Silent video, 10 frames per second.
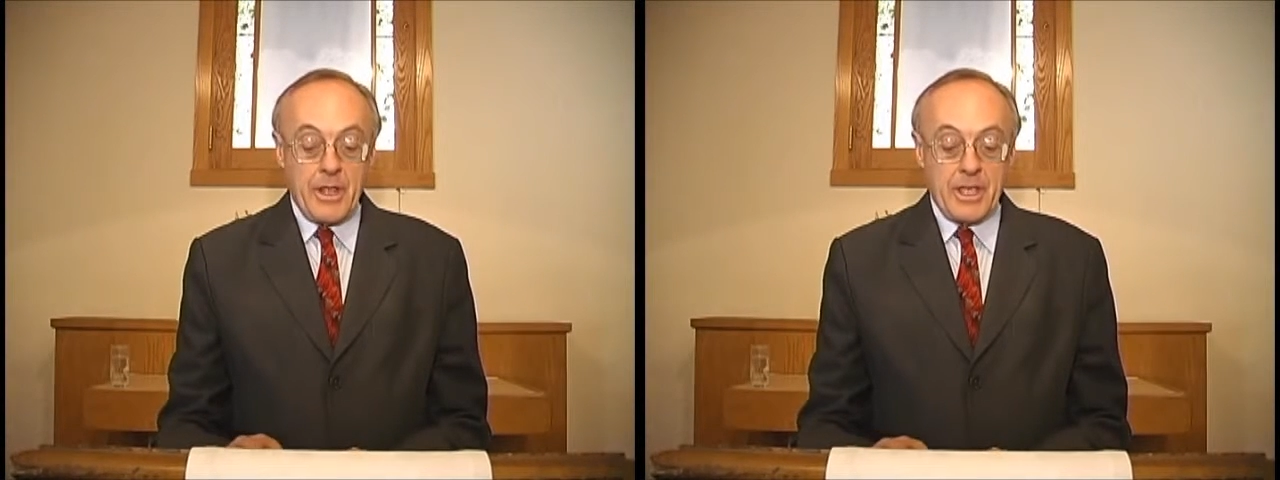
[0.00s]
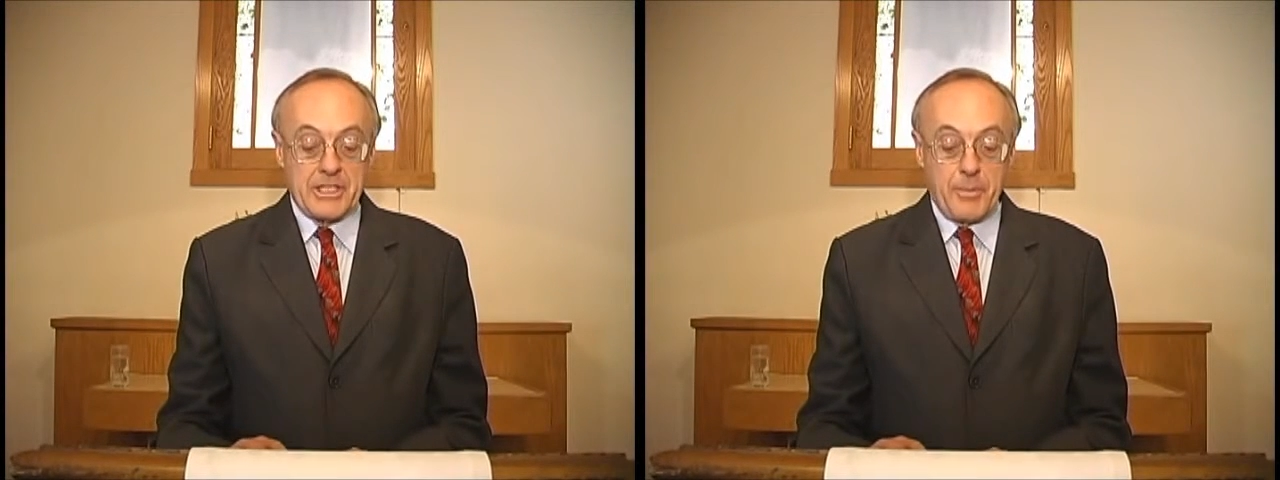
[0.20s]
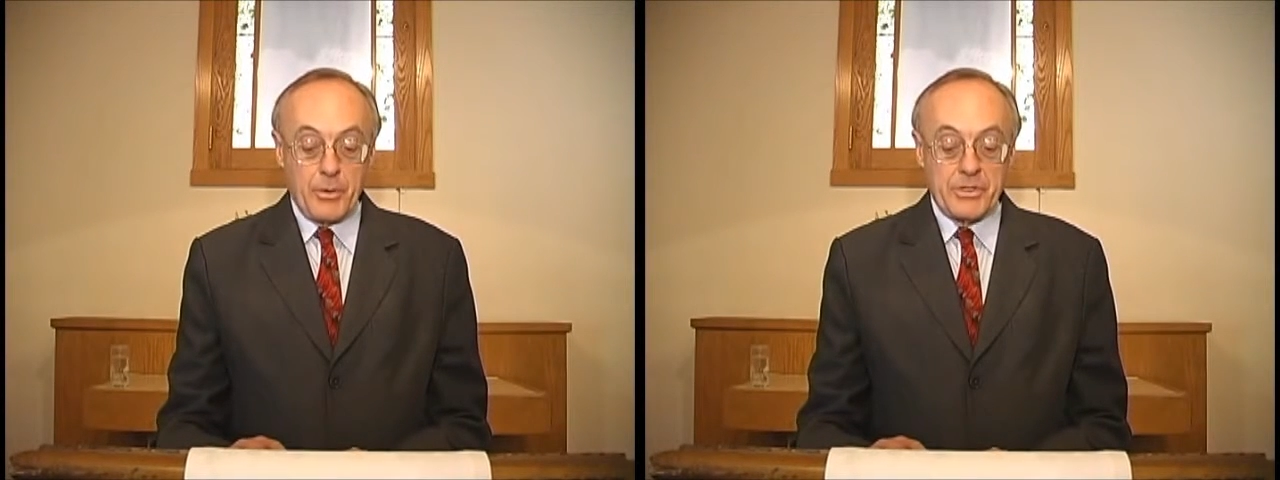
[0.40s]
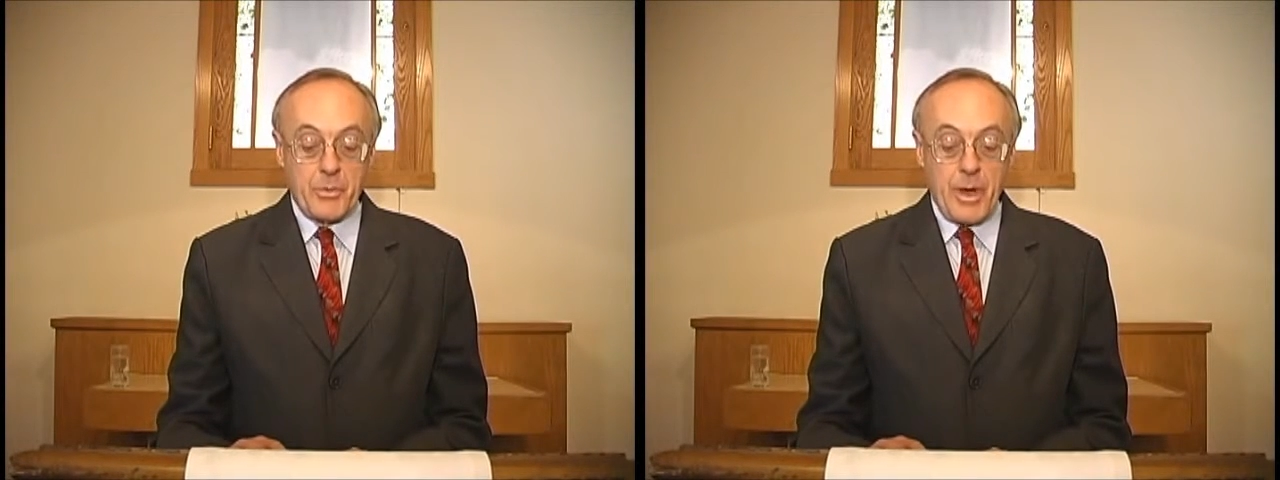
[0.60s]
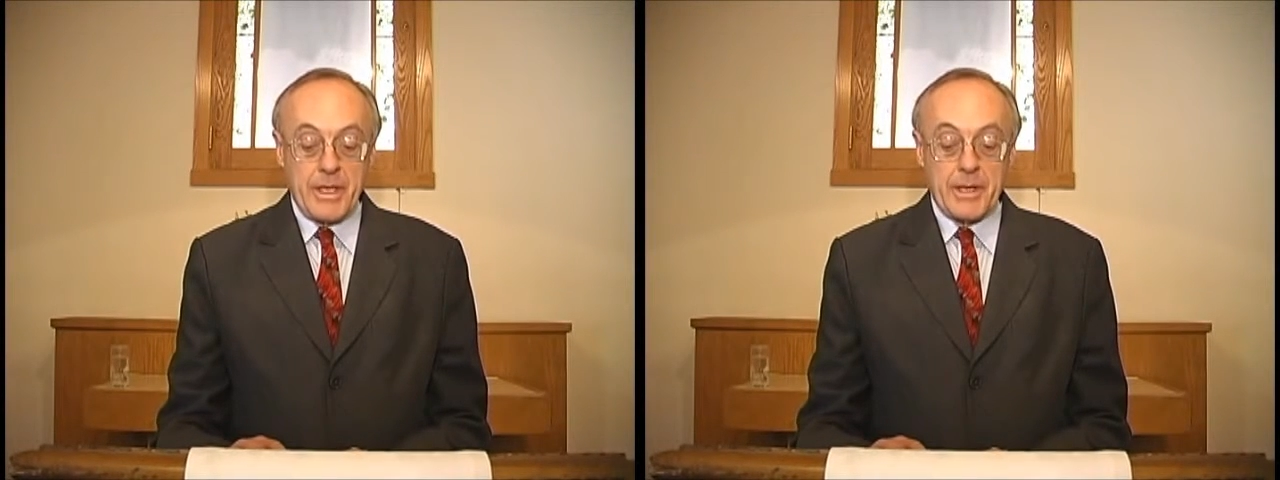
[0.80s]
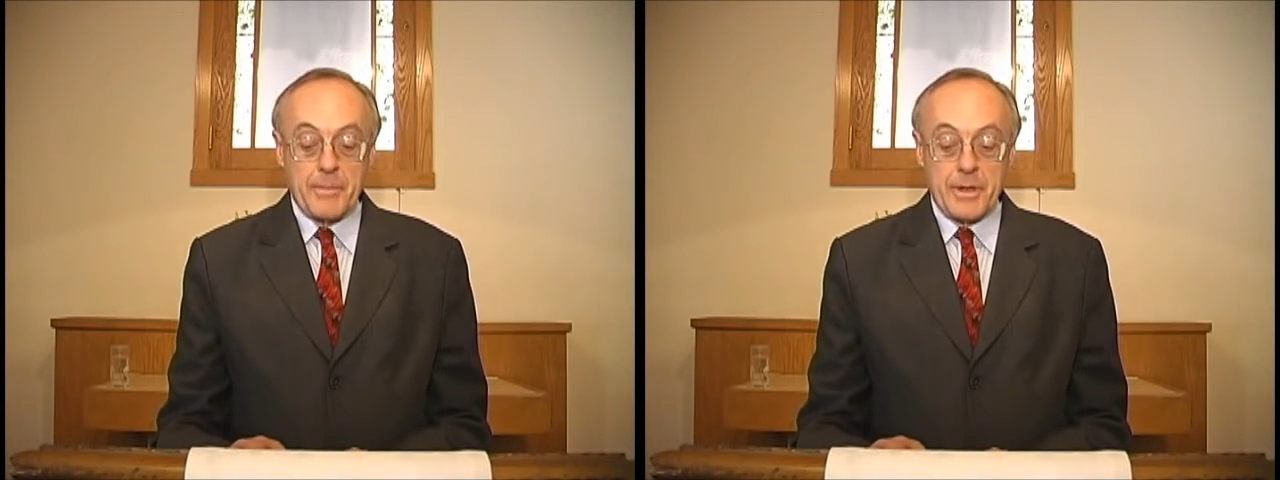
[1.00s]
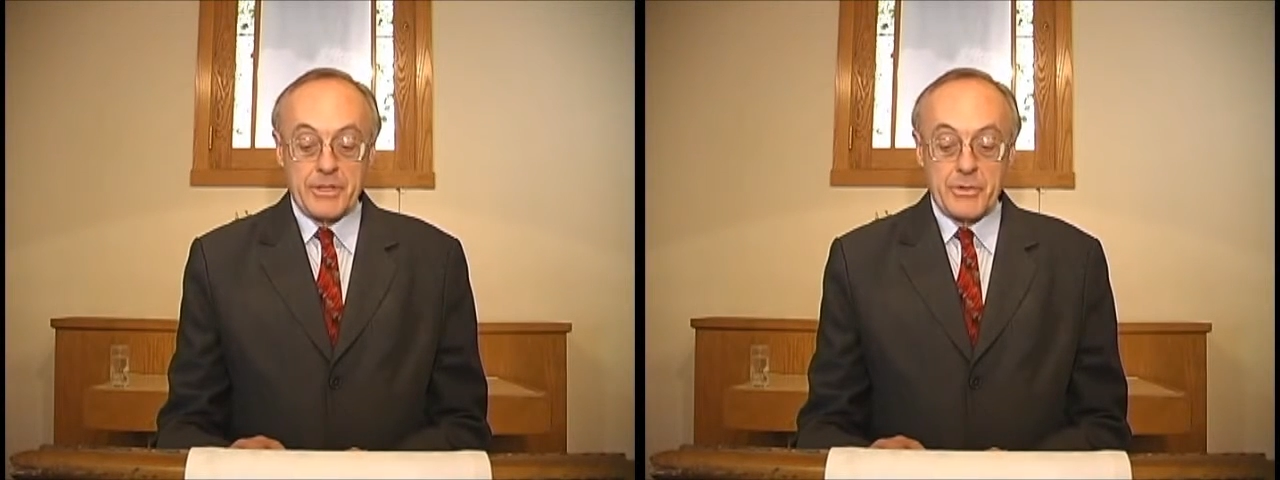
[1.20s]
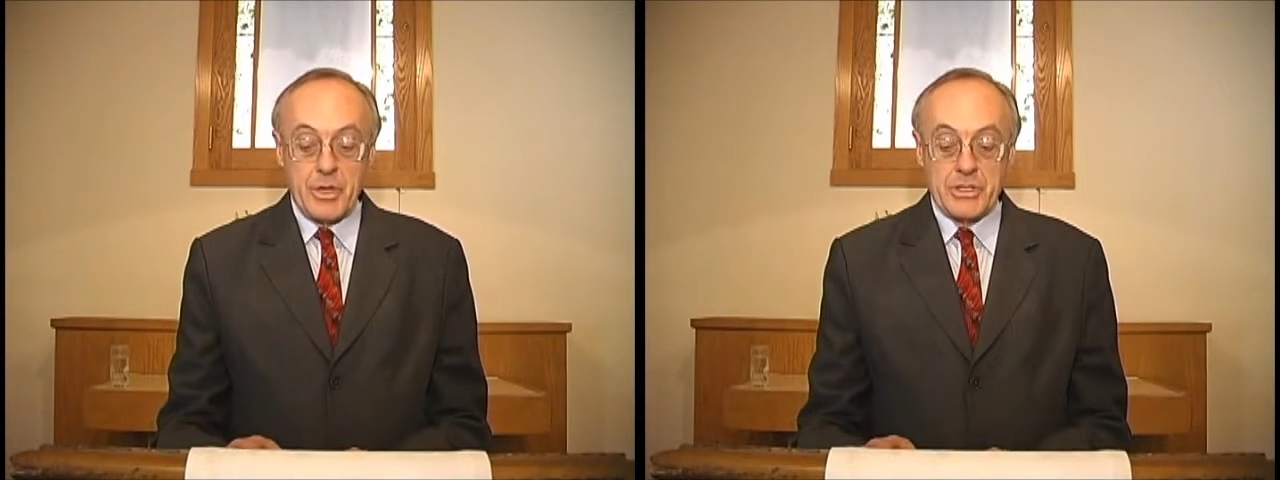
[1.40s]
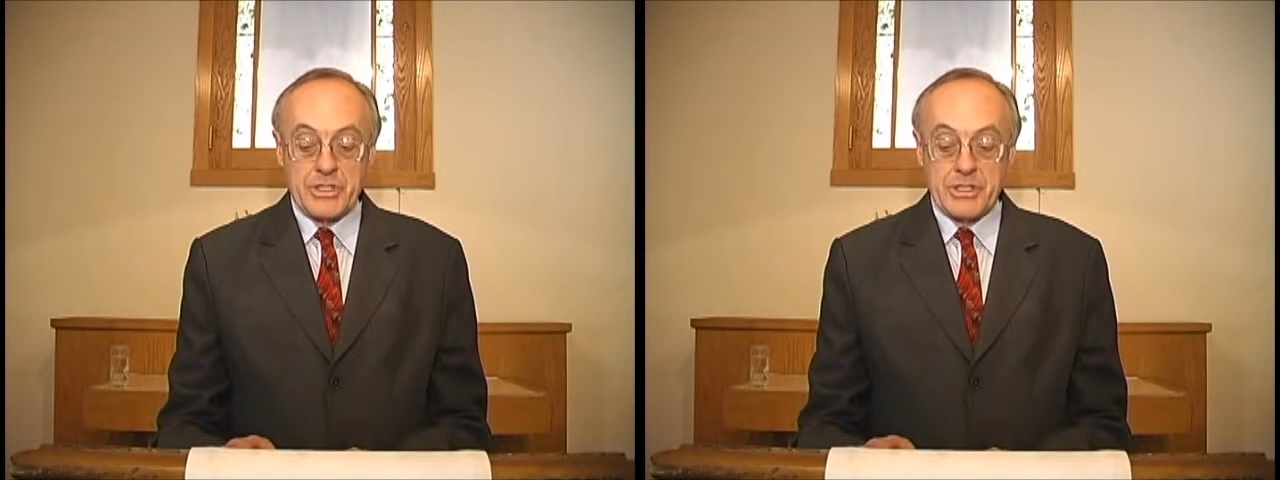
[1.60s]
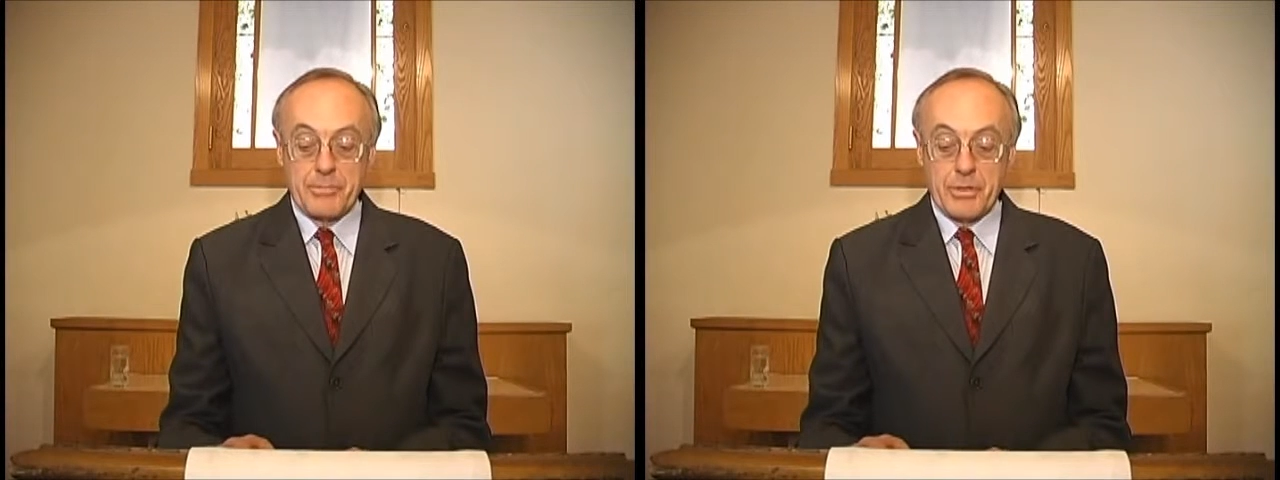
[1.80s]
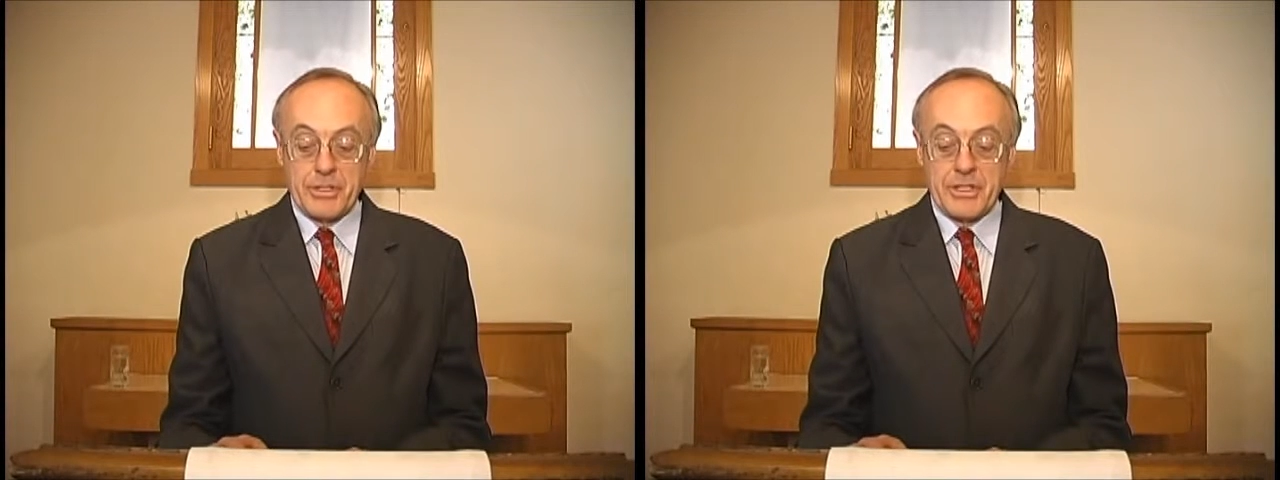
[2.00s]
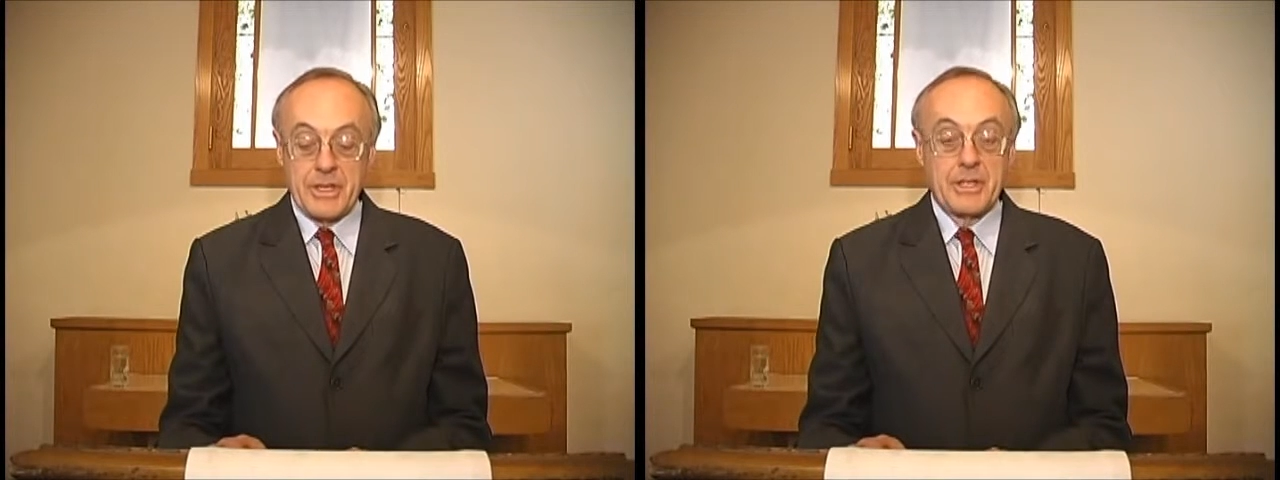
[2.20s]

exposed the Reagan administration's complicity